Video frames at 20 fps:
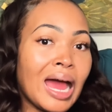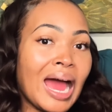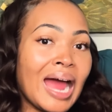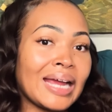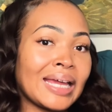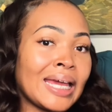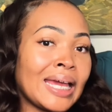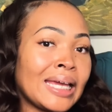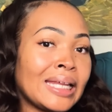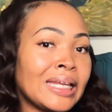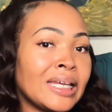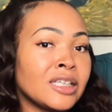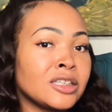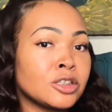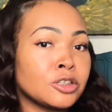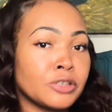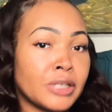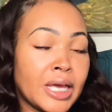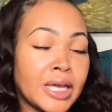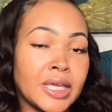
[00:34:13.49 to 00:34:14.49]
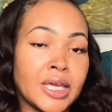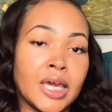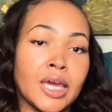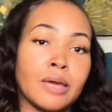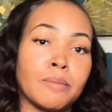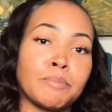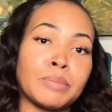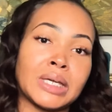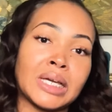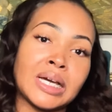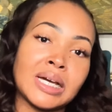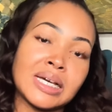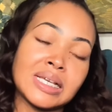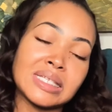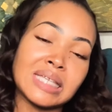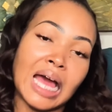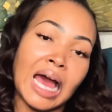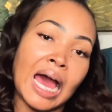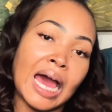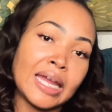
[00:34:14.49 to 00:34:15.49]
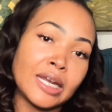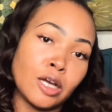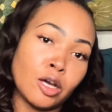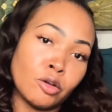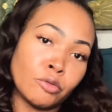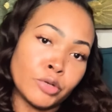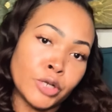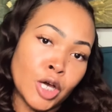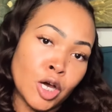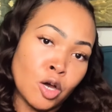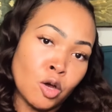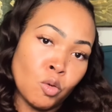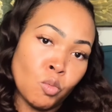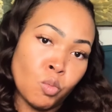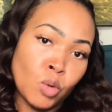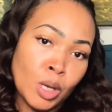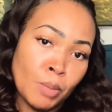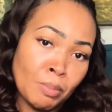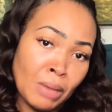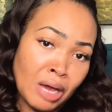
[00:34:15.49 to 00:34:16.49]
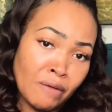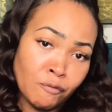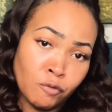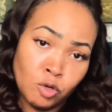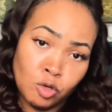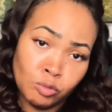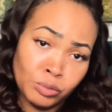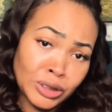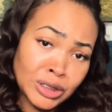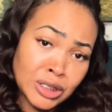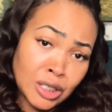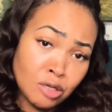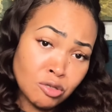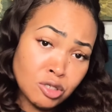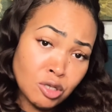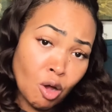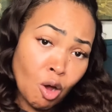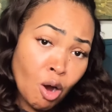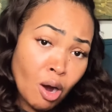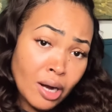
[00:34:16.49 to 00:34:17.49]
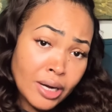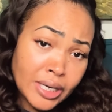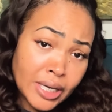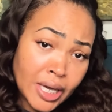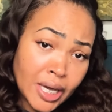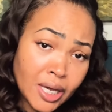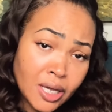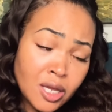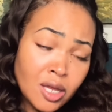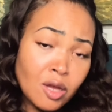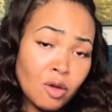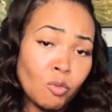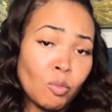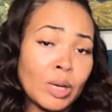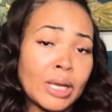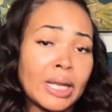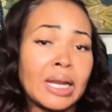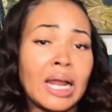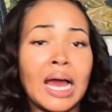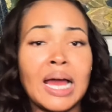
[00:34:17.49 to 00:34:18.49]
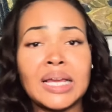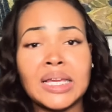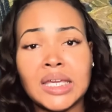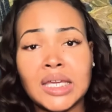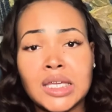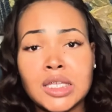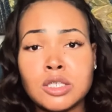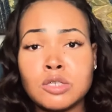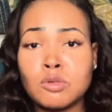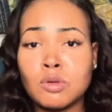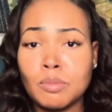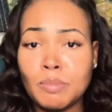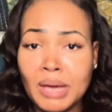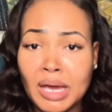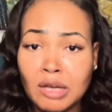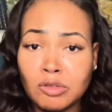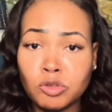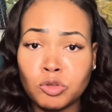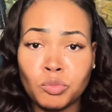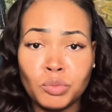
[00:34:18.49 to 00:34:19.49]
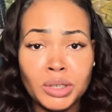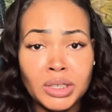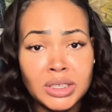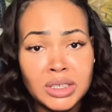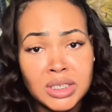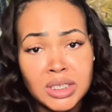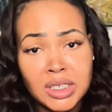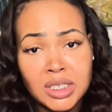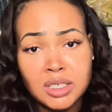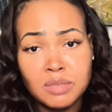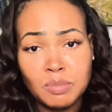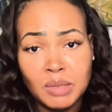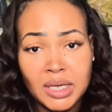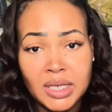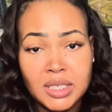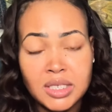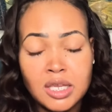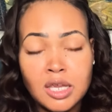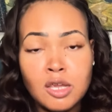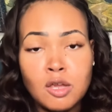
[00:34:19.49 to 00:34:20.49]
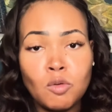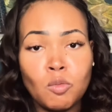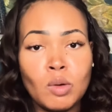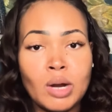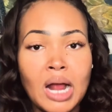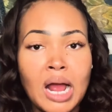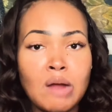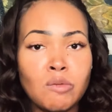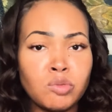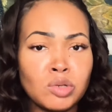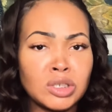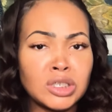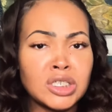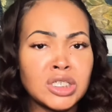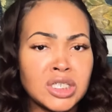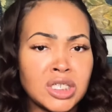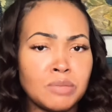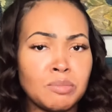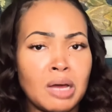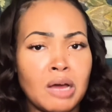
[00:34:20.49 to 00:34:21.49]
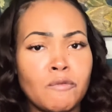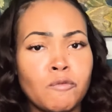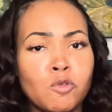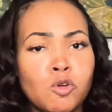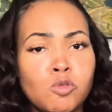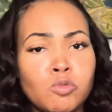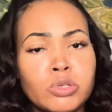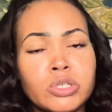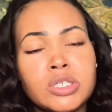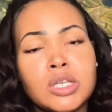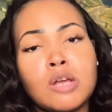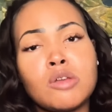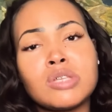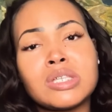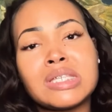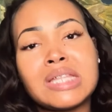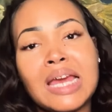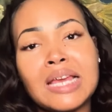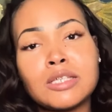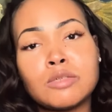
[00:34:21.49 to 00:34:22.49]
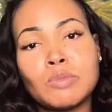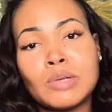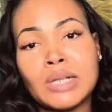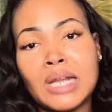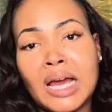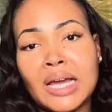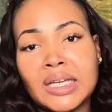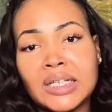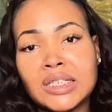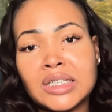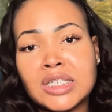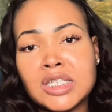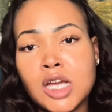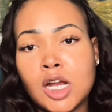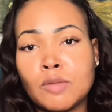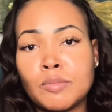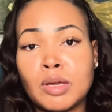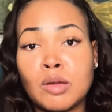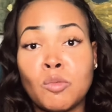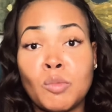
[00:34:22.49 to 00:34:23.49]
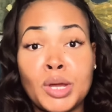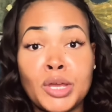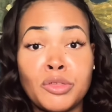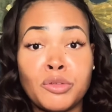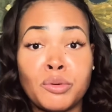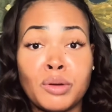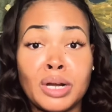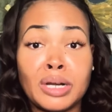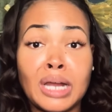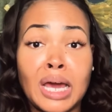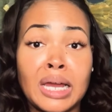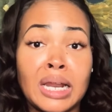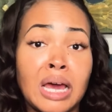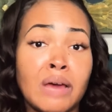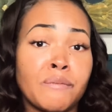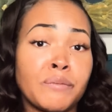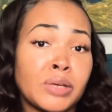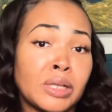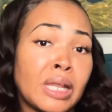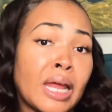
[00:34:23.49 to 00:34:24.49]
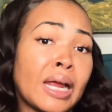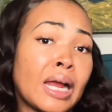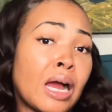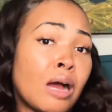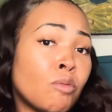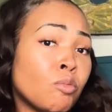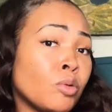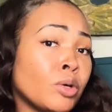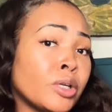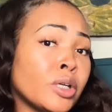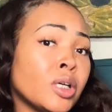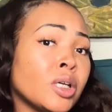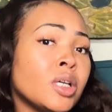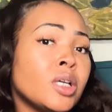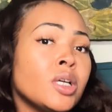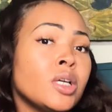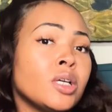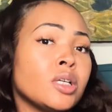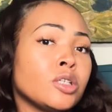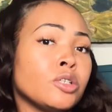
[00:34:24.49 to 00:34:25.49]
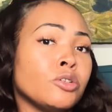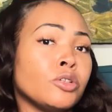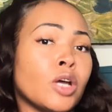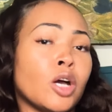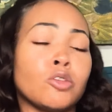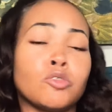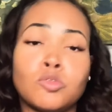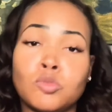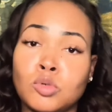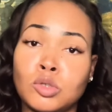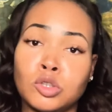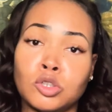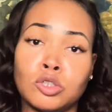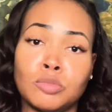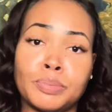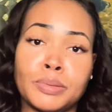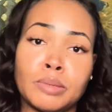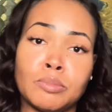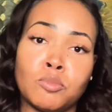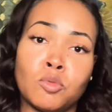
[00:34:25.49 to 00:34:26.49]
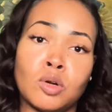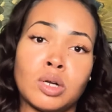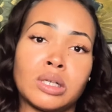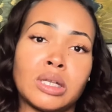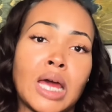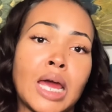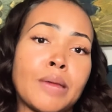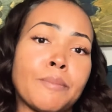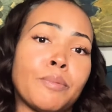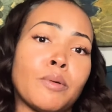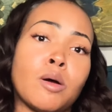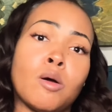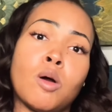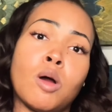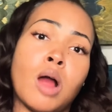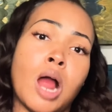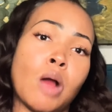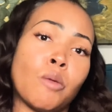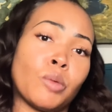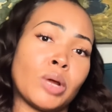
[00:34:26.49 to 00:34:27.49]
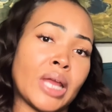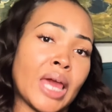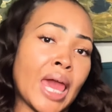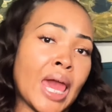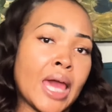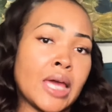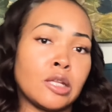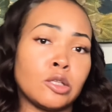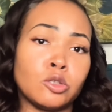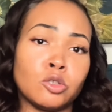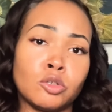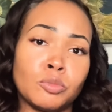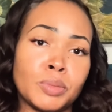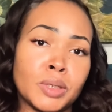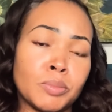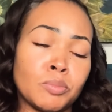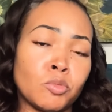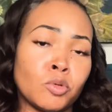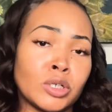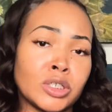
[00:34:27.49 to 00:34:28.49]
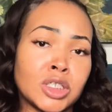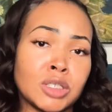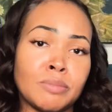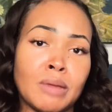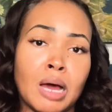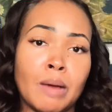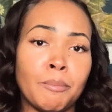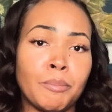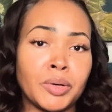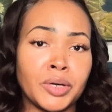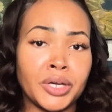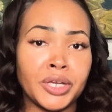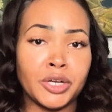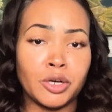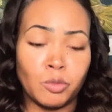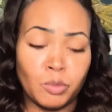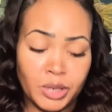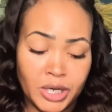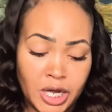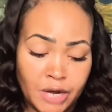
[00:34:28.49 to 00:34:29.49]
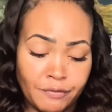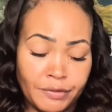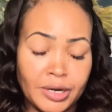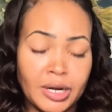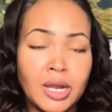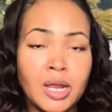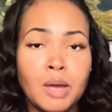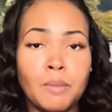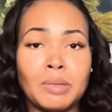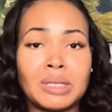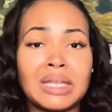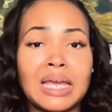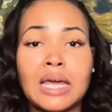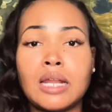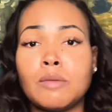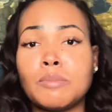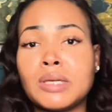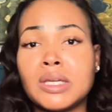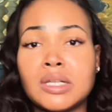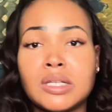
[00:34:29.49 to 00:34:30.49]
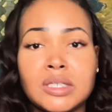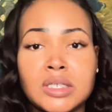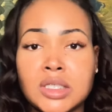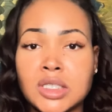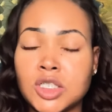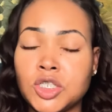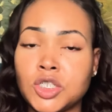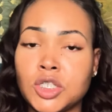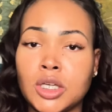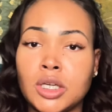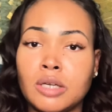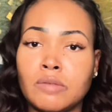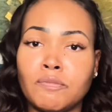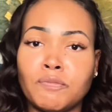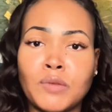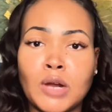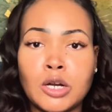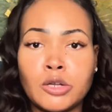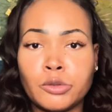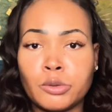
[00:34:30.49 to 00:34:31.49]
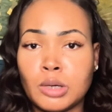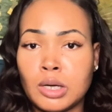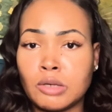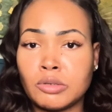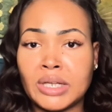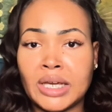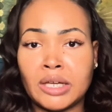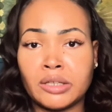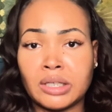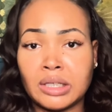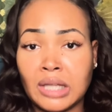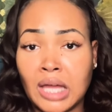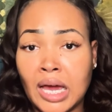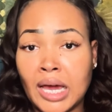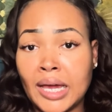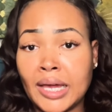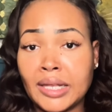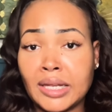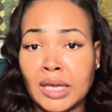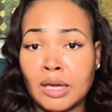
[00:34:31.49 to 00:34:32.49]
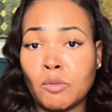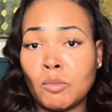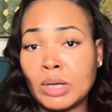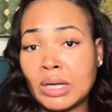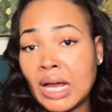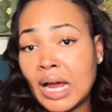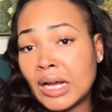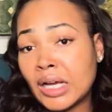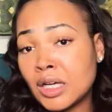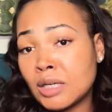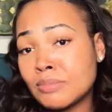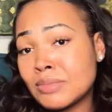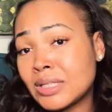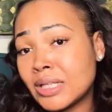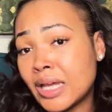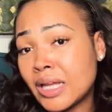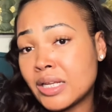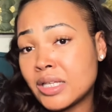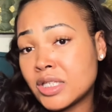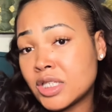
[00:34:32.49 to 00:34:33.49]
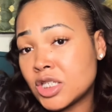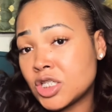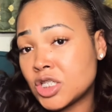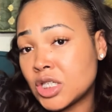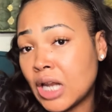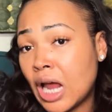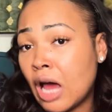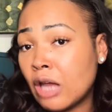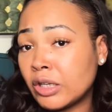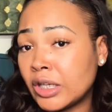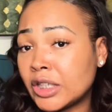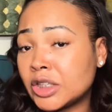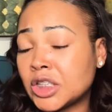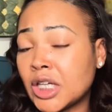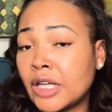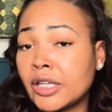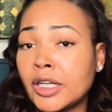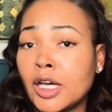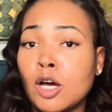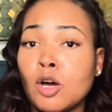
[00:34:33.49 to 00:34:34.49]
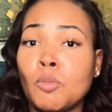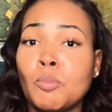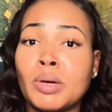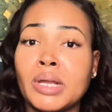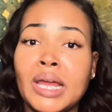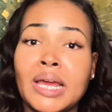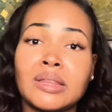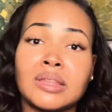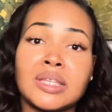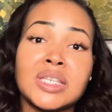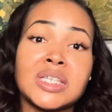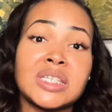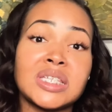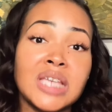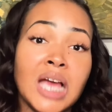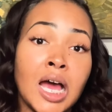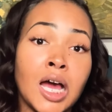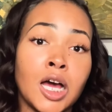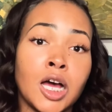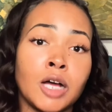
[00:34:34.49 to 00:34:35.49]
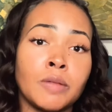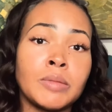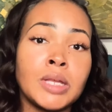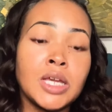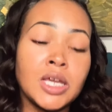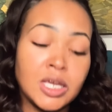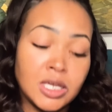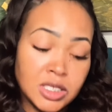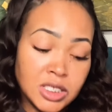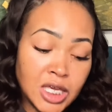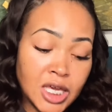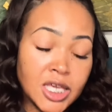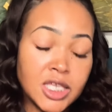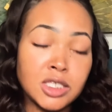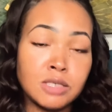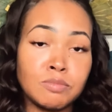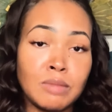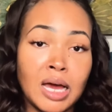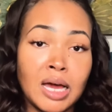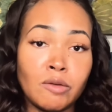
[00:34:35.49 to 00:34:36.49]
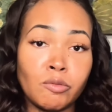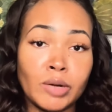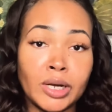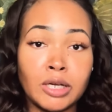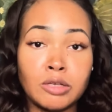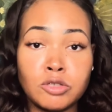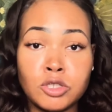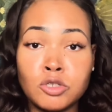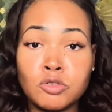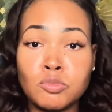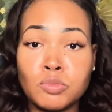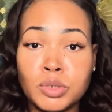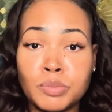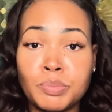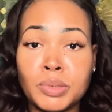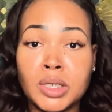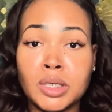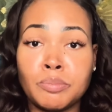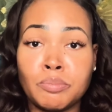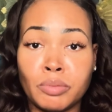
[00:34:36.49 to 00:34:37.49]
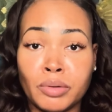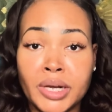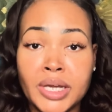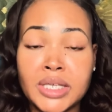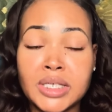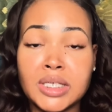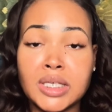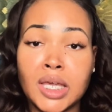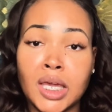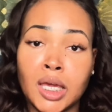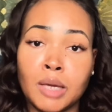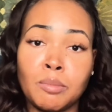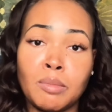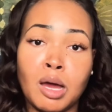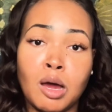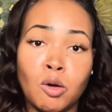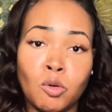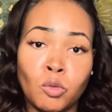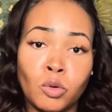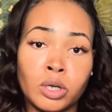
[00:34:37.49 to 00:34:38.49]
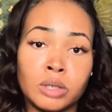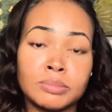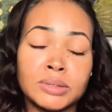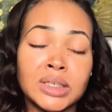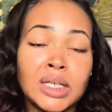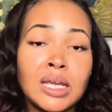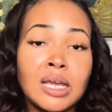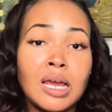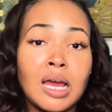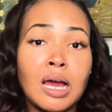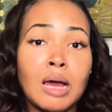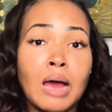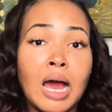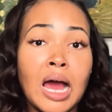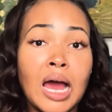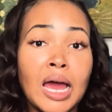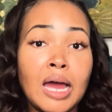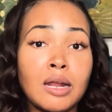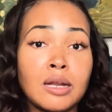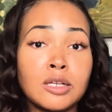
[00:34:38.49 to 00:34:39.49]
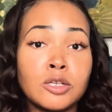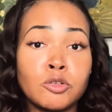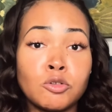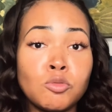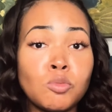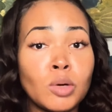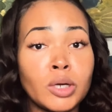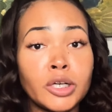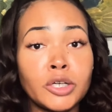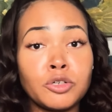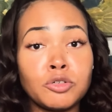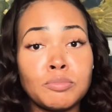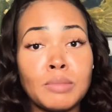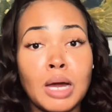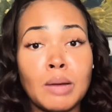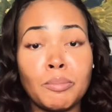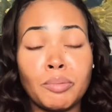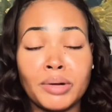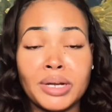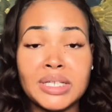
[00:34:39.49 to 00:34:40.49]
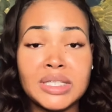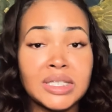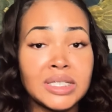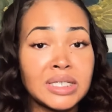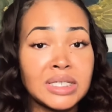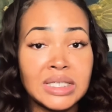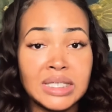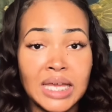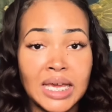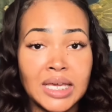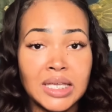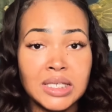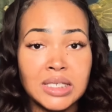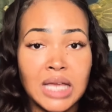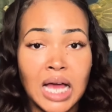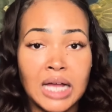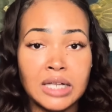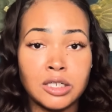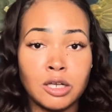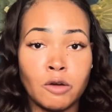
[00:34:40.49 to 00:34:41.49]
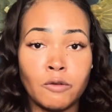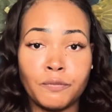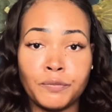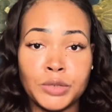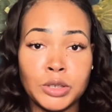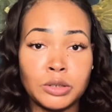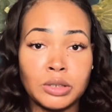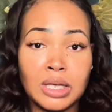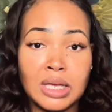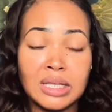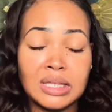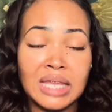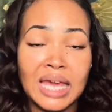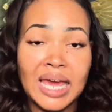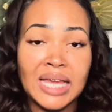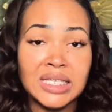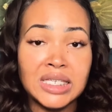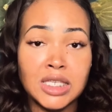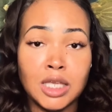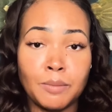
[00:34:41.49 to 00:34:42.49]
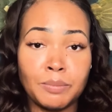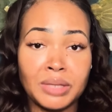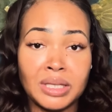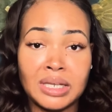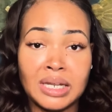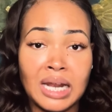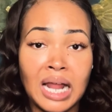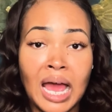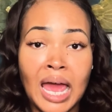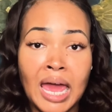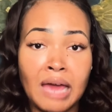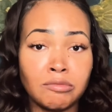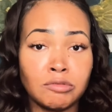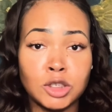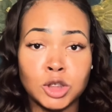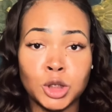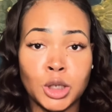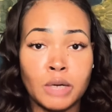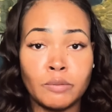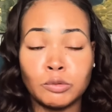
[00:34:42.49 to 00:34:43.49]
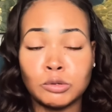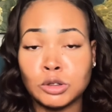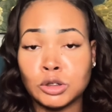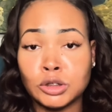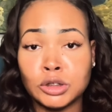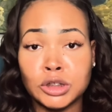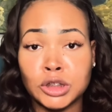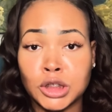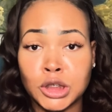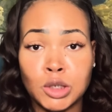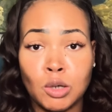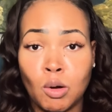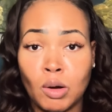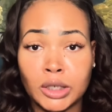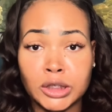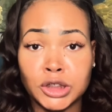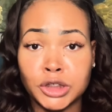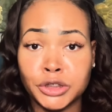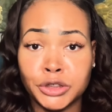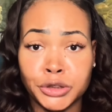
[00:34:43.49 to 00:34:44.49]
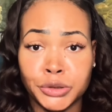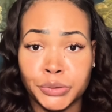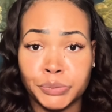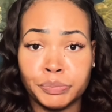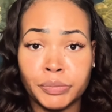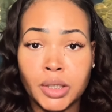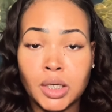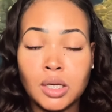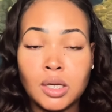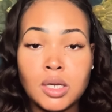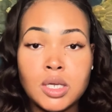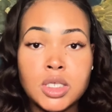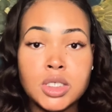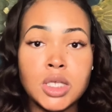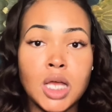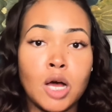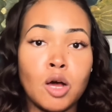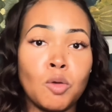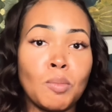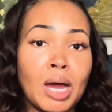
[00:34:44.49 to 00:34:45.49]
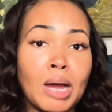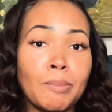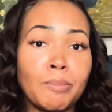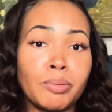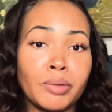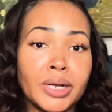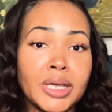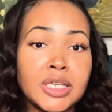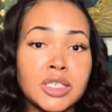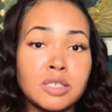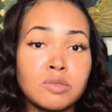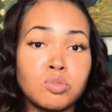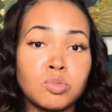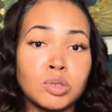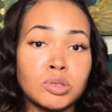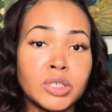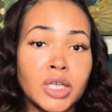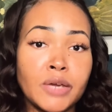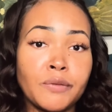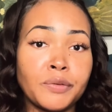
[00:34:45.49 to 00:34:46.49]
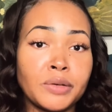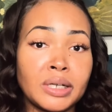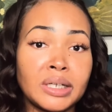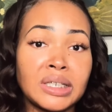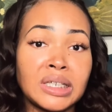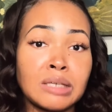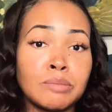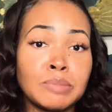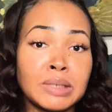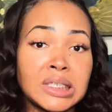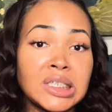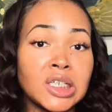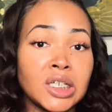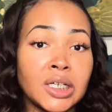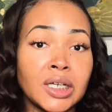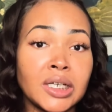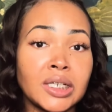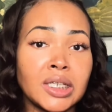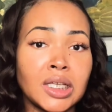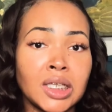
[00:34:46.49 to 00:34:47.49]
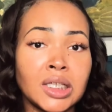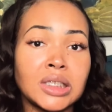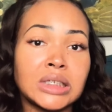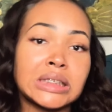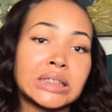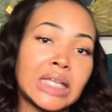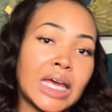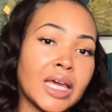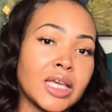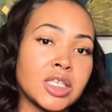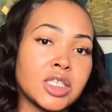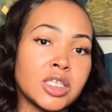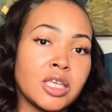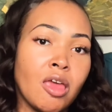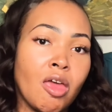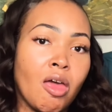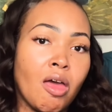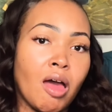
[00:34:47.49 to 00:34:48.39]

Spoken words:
I can't answer that yet because I don't know what my full results are yet. When I get to about 3 to 6 months where I really see my full results, that's when I can determine whether or not I feel like I want to, do a little bit more lipo, or I want to add a little bit more to my butt or whatever. But that'll be a decision further on down the line. And when I come to that decision, I'll let y'all know. But at this time, yes, my round 2 would be breast and my arms. I do want to do my breast in the States. I don't feel like that's something that I have to travel to the DR to do. So my breast will definitely be done in the States.